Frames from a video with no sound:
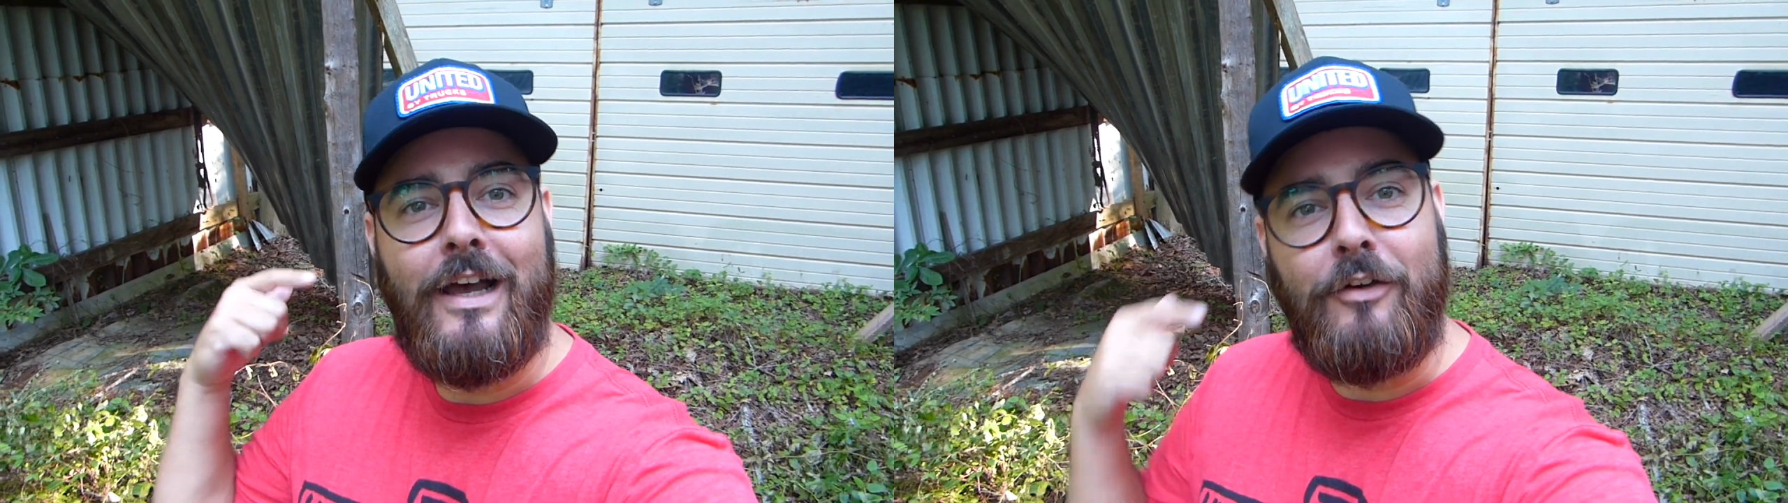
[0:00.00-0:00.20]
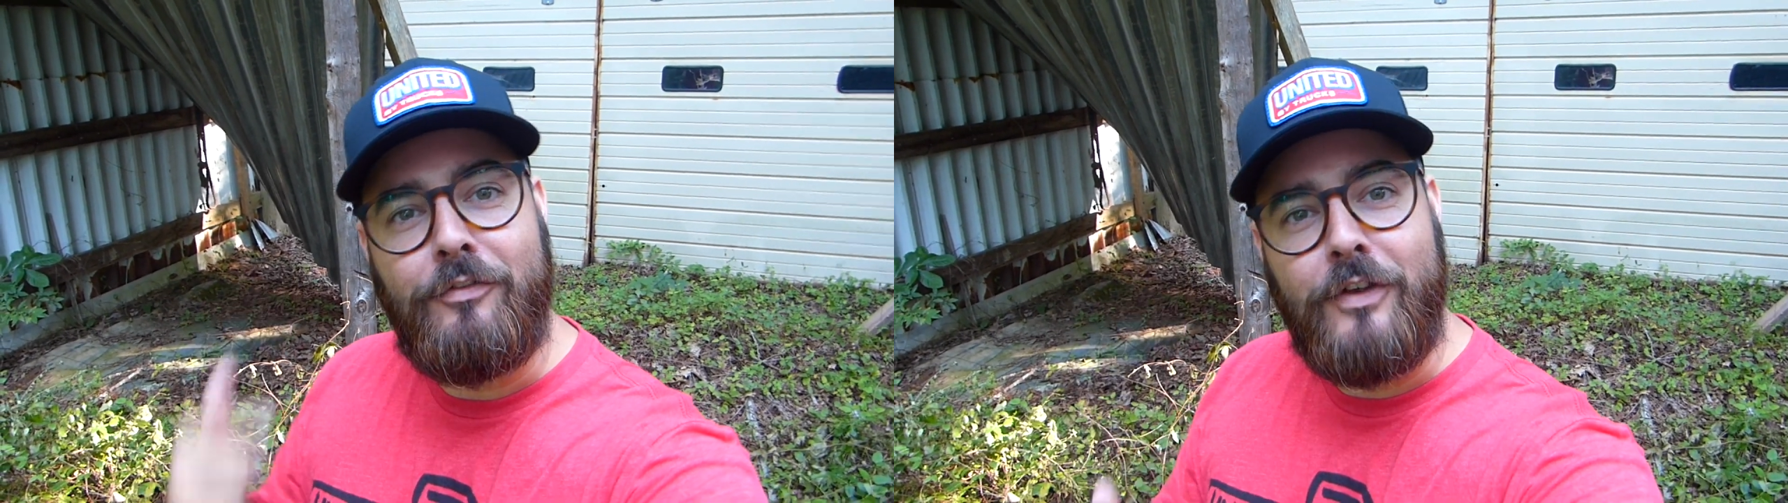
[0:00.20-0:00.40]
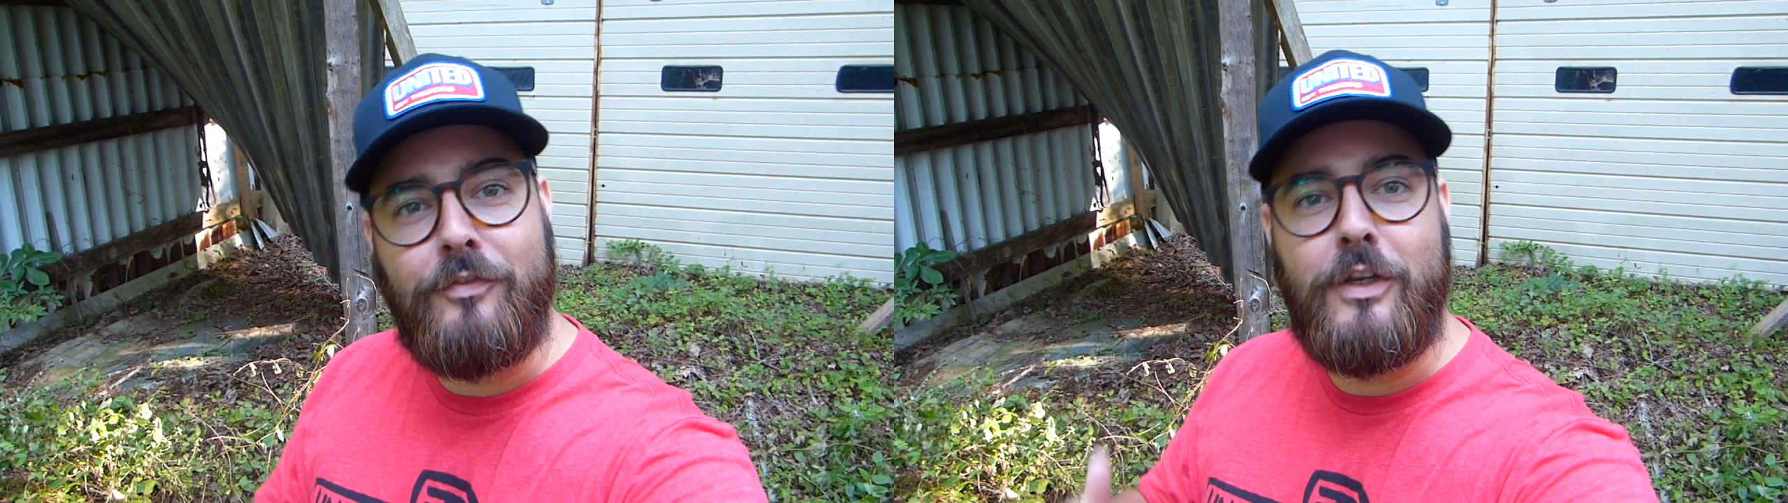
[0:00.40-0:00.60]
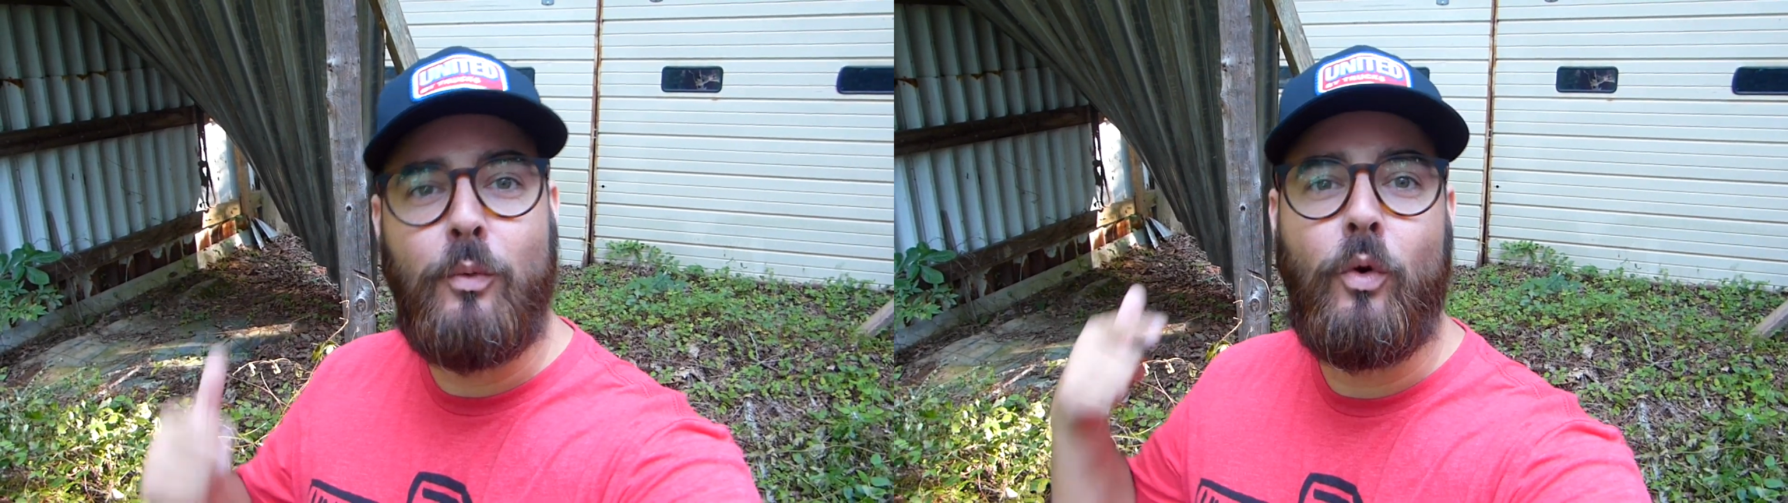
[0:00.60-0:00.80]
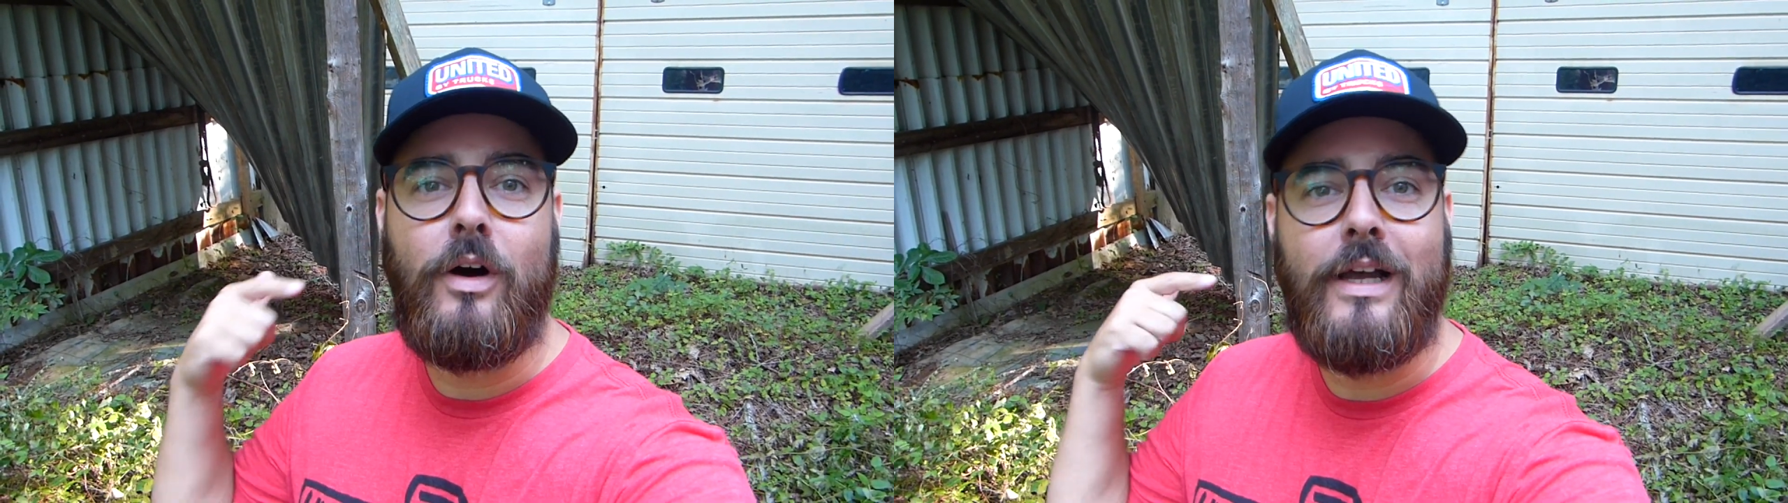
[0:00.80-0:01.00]
a
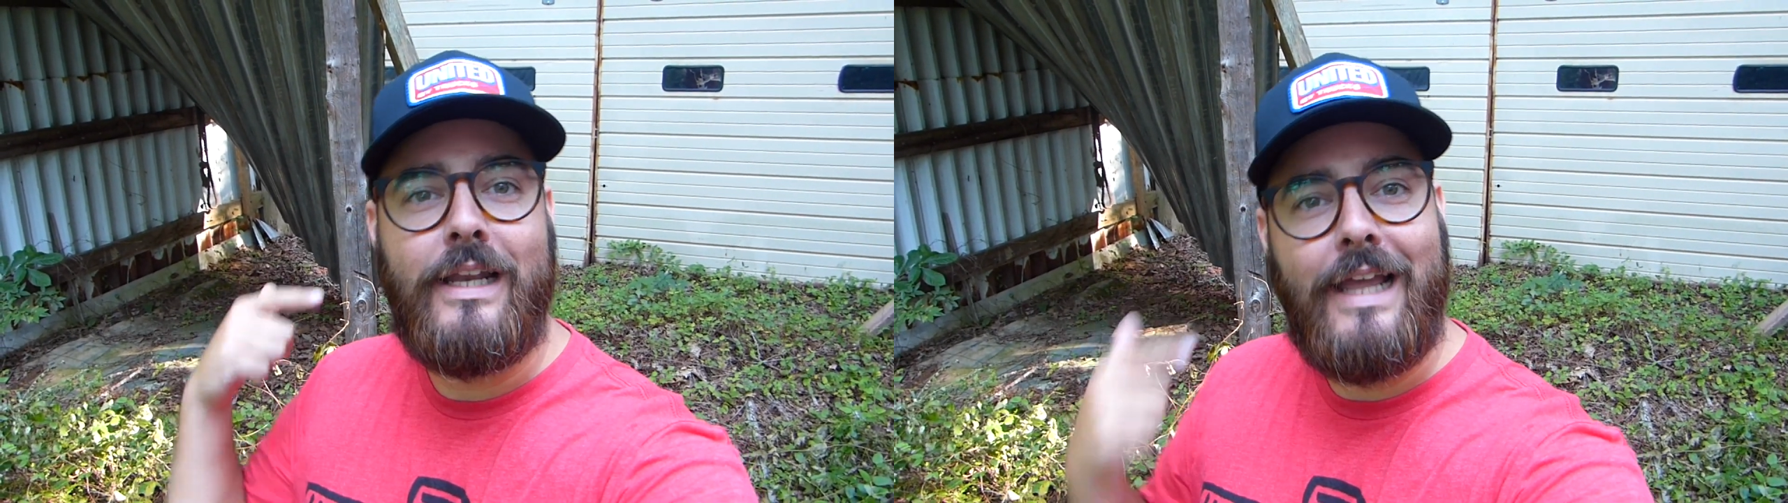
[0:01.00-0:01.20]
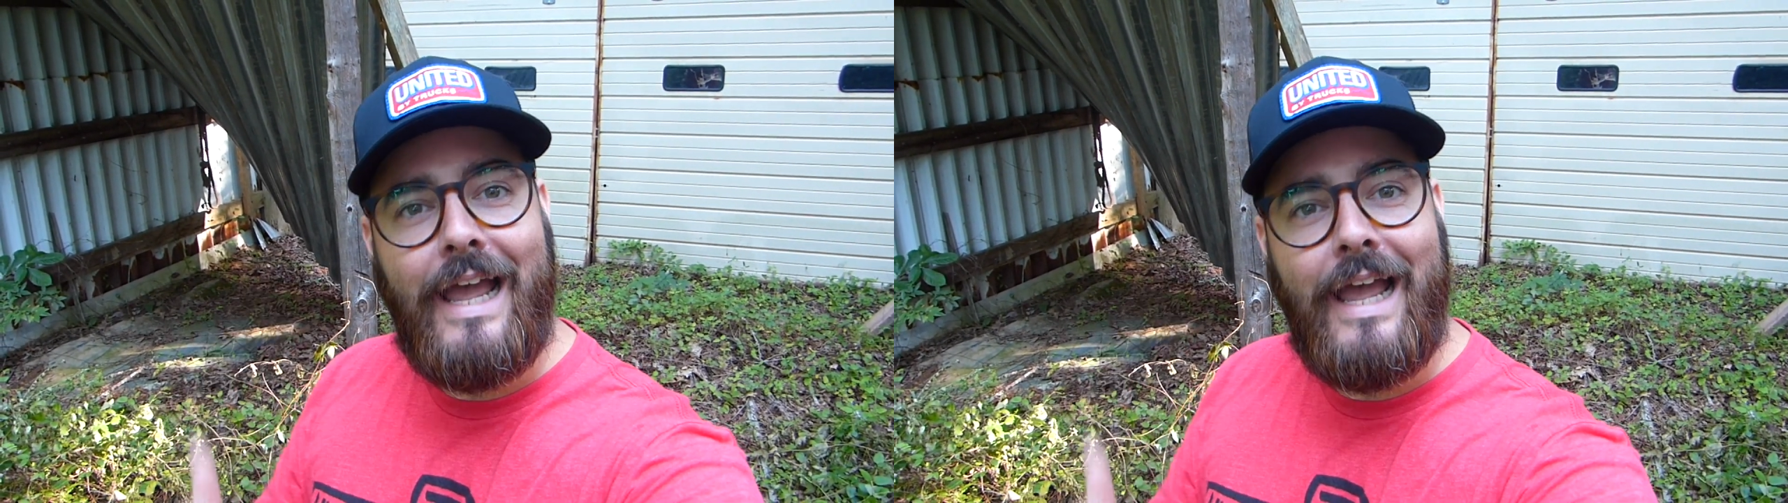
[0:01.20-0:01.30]
51